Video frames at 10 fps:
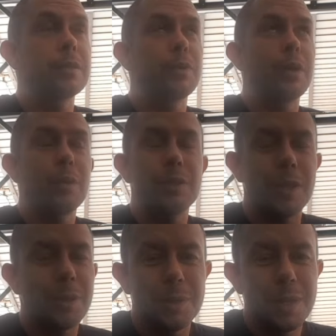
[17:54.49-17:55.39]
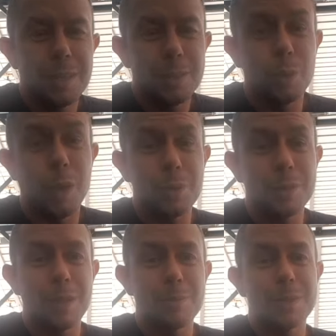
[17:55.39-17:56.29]
per hour now, 200
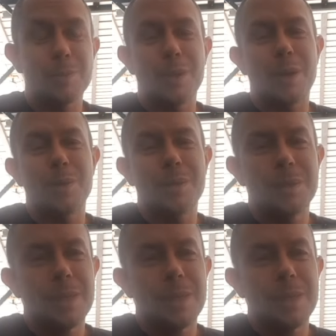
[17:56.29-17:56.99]
kilometers per hour,